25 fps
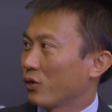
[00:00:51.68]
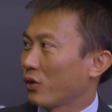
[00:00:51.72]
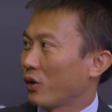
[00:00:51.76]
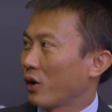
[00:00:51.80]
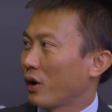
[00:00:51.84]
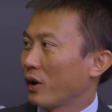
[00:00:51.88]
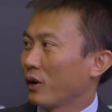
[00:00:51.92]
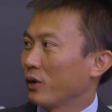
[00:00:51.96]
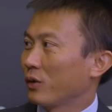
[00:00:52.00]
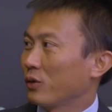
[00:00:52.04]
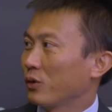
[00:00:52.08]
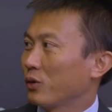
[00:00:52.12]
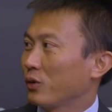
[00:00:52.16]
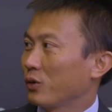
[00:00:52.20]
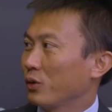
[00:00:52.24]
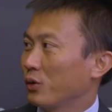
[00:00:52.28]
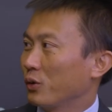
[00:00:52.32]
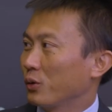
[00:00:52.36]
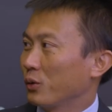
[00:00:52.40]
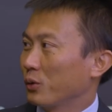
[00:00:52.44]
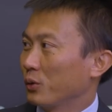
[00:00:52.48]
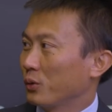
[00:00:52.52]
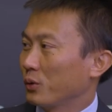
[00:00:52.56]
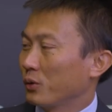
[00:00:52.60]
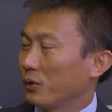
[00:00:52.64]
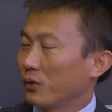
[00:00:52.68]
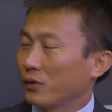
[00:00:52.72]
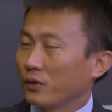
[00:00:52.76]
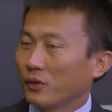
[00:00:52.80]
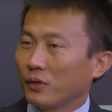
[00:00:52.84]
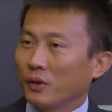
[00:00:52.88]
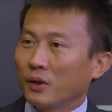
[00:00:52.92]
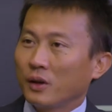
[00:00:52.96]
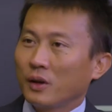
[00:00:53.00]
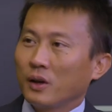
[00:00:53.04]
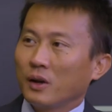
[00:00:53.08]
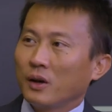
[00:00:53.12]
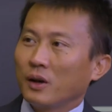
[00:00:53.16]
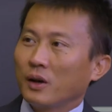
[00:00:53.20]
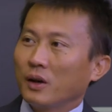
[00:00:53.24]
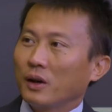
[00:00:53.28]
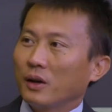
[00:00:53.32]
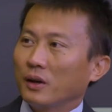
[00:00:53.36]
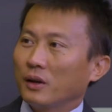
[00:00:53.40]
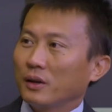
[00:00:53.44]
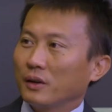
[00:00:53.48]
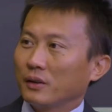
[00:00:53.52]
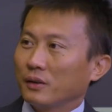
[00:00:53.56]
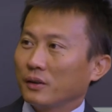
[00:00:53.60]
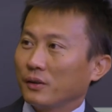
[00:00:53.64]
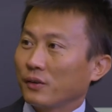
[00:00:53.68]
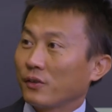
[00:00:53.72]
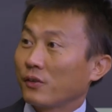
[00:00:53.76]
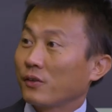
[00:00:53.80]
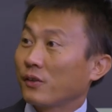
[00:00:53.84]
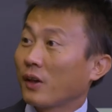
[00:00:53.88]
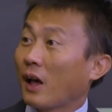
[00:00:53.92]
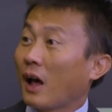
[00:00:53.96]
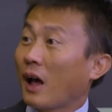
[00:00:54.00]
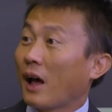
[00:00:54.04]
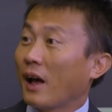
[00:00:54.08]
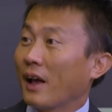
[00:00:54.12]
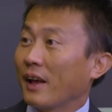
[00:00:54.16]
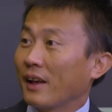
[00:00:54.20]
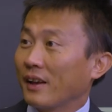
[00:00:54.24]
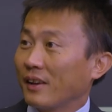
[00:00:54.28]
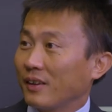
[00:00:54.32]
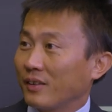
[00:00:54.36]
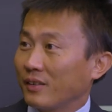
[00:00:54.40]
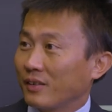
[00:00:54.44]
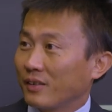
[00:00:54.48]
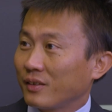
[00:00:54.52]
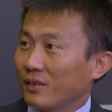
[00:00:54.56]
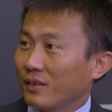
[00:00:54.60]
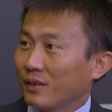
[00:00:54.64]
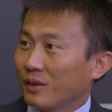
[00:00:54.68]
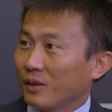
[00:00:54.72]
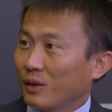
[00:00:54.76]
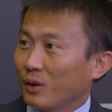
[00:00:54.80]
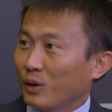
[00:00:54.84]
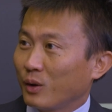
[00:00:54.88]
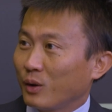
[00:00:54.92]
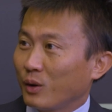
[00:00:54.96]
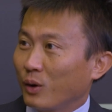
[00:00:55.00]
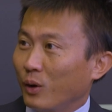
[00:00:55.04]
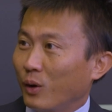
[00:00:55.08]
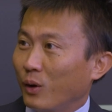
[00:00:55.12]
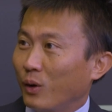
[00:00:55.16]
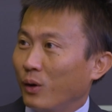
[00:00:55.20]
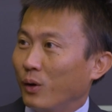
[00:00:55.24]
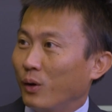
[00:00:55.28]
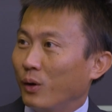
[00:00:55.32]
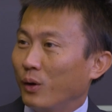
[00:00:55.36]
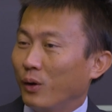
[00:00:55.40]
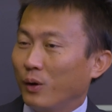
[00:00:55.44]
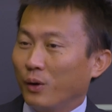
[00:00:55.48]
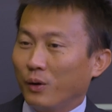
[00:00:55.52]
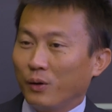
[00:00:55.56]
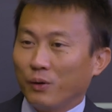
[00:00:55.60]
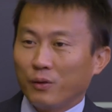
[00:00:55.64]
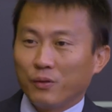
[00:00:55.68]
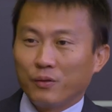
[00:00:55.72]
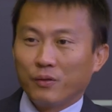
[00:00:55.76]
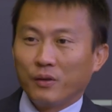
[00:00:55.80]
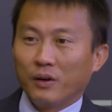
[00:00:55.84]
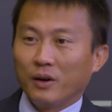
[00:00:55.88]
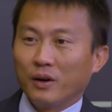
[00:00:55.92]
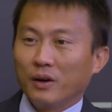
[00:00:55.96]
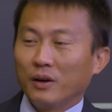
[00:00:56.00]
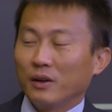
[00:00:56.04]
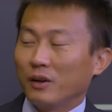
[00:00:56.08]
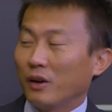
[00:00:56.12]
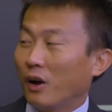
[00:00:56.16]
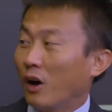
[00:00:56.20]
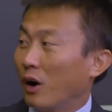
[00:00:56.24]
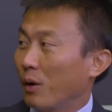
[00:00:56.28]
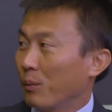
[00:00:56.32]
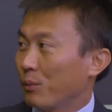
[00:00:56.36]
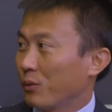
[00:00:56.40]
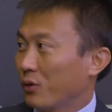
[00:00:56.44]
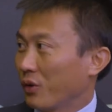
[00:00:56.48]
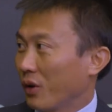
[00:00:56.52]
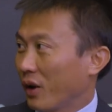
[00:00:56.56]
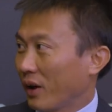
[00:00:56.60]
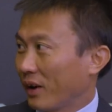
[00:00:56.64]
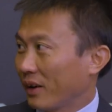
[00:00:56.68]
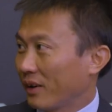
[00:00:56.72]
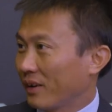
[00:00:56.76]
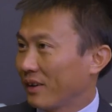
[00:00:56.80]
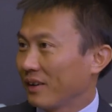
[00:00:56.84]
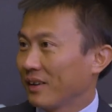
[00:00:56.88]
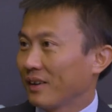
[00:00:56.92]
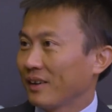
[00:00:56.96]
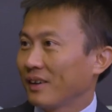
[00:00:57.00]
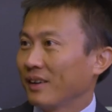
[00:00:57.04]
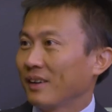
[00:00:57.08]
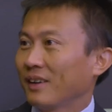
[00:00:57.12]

trying to use the size of an object,